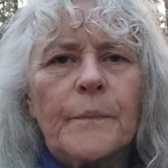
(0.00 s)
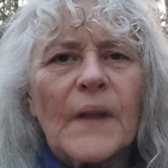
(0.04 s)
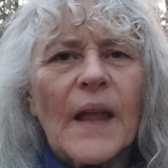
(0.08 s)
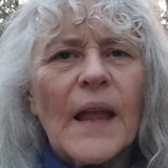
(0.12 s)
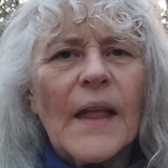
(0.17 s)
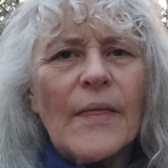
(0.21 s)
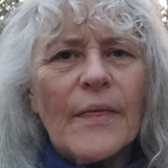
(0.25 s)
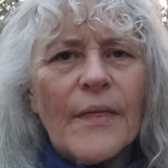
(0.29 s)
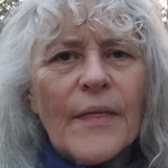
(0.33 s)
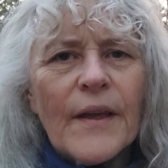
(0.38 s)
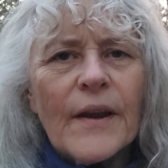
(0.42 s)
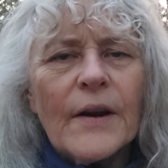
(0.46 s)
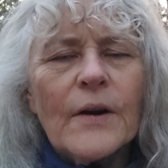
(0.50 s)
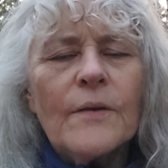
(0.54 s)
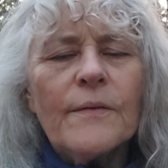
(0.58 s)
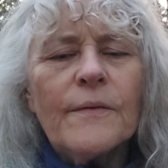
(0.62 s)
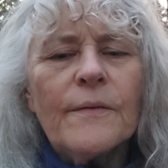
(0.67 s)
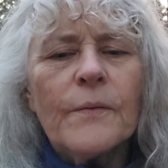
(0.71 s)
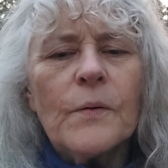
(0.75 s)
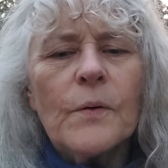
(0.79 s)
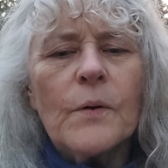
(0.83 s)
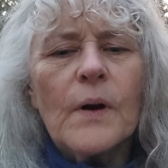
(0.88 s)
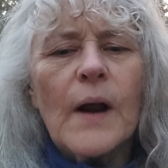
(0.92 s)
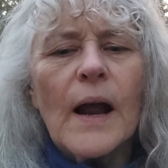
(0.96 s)
And
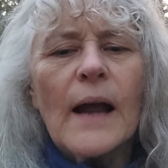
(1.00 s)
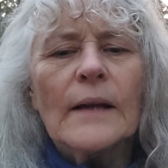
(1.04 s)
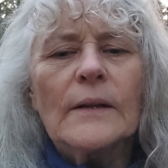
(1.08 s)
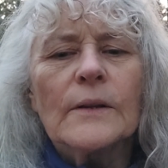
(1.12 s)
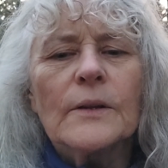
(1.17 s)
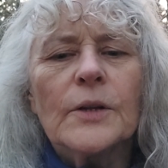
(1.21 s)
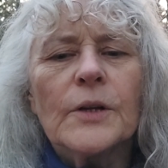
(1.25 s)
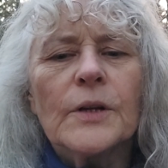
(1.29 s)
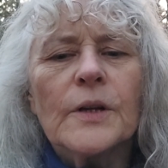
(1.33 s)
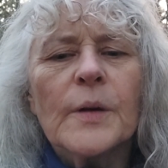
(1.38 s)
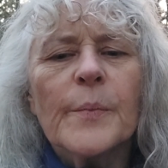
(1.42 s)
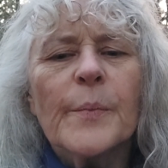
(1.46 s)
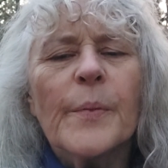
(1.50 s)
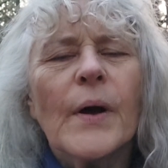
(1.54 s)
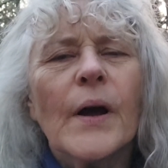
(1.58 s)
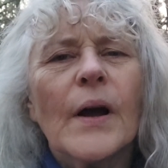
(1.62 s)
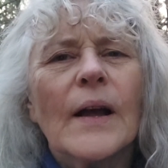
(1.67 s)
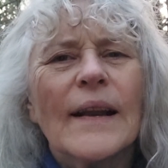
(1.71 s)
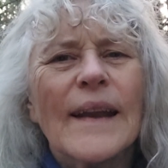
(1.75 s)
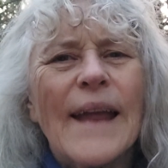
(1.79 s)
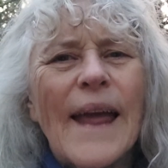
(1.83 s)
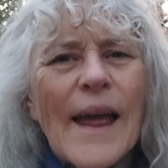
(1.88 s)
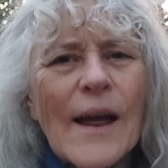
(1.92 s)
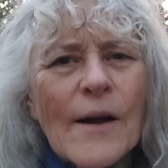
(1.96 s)
therefore I look
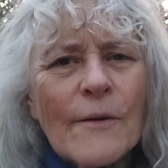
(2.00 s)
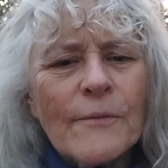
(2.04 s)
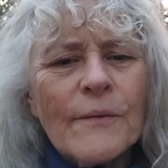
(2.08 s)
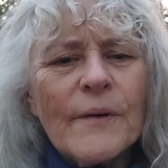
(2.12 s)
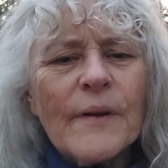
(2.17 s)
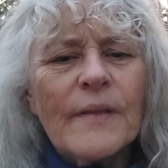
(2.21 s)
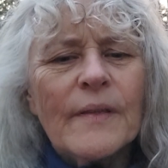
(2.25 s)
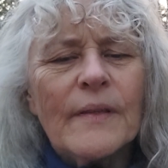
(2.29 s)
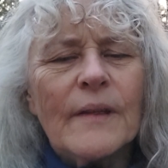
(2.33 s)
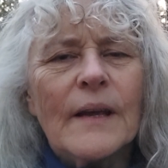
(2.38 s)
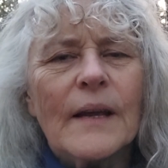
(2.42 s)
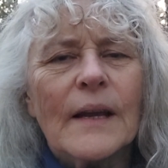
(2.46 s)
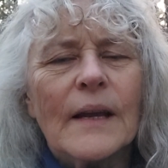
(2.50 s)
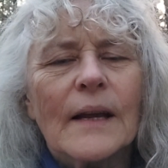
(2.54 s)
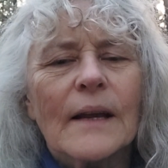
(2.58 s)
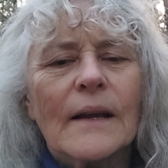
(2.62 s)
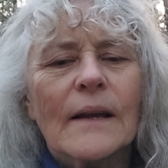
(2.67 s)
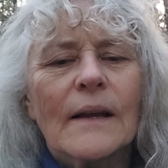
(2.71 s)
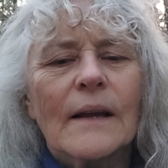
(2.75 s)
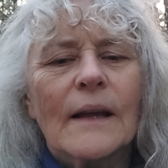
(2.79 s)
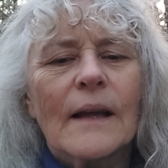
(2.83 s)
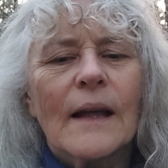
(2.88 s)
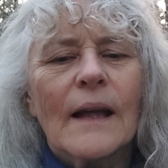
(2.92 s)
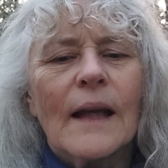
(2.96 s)
upon everything
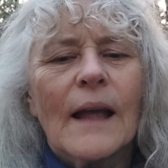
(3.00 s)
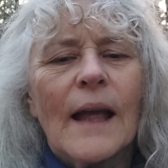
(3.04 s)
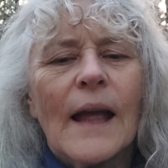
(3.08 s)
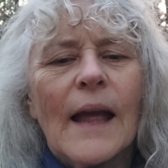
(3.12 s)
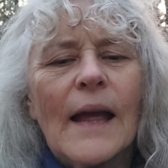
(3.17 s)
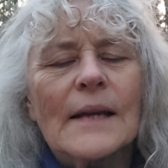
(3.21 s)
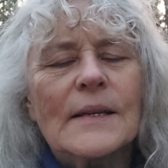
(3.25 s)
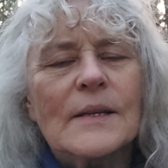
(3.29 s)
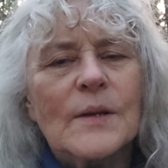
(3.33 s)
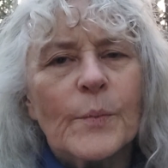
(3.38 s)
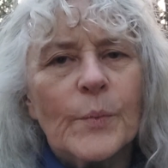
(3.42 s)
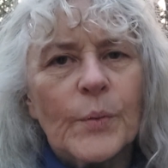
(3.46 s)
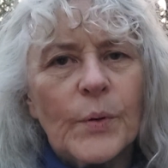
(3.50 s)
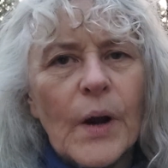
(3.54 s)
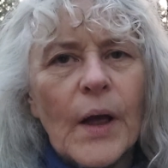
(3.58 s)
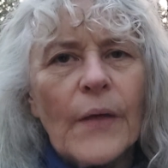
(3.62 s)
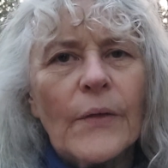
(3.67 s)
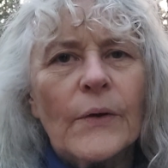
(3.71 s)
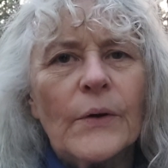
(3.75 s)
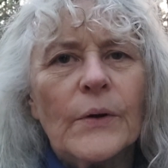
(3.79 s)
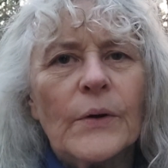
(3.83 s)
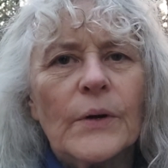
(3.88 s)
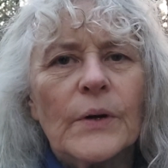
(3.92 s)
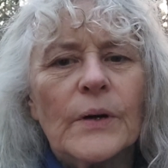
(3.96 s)
as a
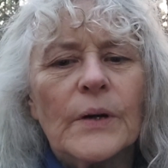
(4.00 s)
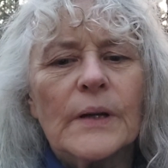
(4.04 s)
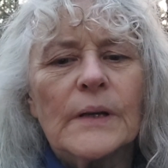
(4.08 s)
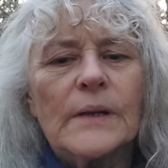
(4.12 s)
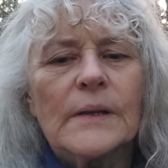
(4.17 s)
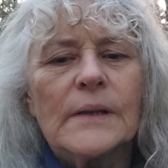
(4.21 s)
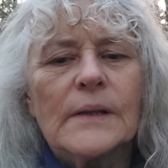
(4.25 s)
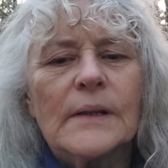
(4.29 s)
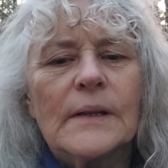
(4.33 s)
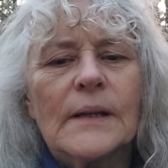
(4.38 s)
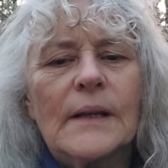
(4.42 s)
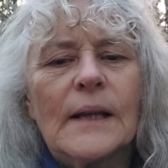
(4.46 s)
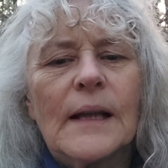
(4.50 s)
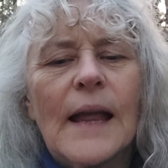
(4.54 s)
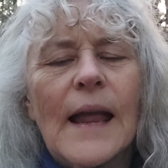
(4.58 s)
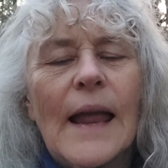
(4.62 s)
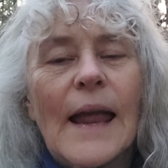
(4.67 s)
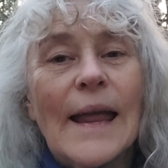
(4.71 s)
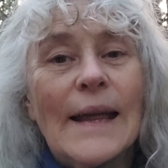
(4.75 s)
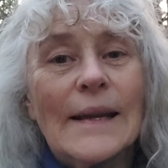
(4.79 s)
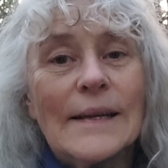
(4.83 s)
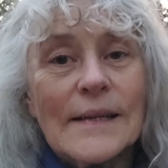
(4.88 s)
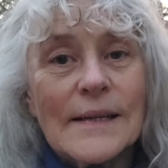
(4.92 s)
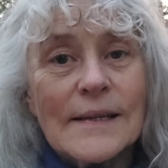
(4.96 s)
brotherhood
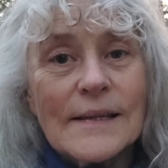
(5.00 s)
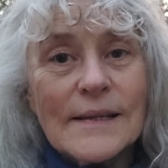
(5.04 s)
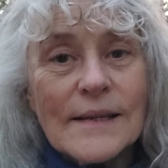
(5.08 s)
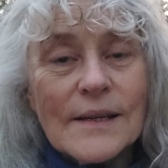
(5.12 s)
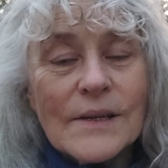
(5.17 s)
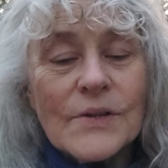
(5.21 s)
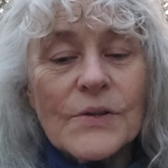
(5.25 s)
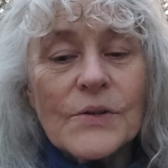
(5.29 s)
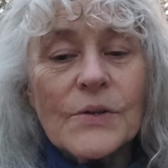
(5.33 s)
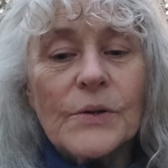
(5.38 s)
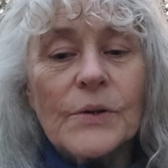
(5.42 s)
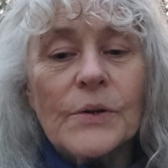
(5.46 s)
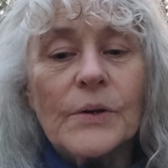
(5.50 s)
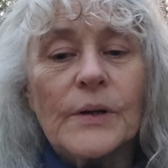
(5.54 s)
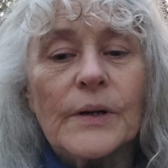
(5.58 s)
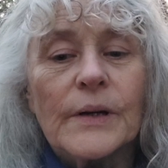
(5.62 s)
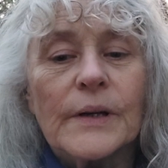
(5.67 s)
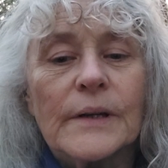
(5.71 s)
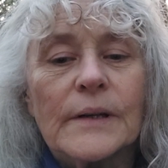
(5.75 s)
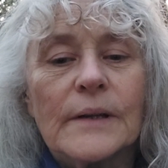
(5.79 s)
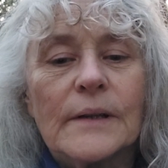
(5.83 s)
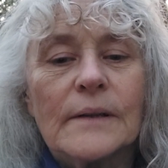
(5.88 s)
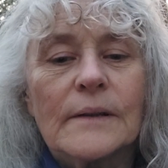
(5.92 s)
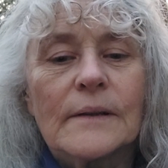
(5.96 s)
and a
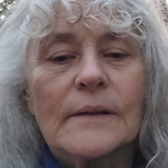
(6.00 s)
sisterhood.